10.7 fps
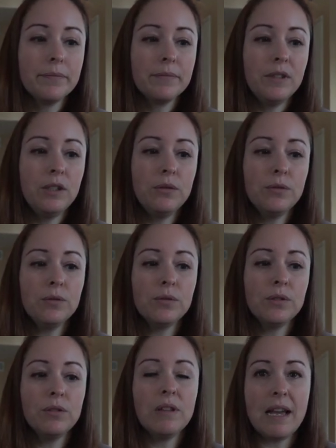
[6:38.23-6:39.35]

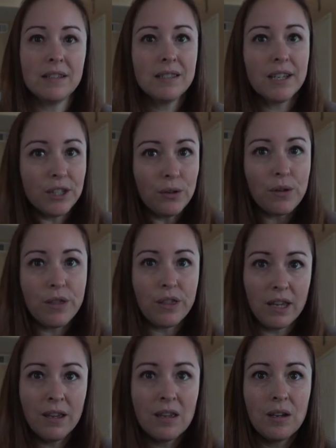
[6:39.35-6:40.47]
use less than you
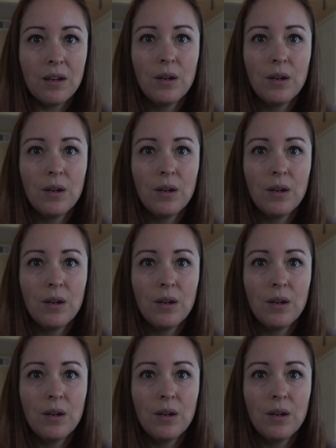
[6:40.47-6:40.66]
think,